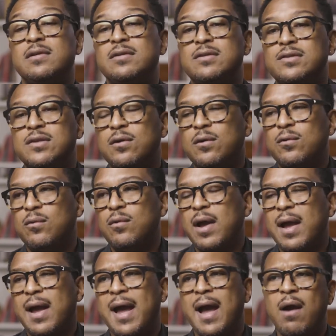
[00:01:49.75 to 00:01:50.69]
So
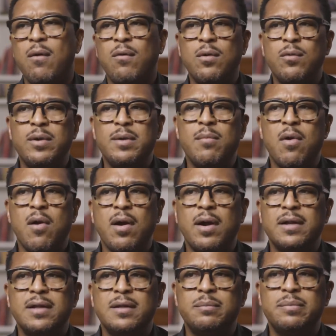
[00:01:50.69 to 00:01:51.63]
how are we
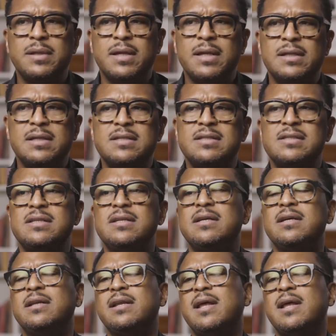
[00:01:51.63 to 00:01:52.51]
marketing playlisting,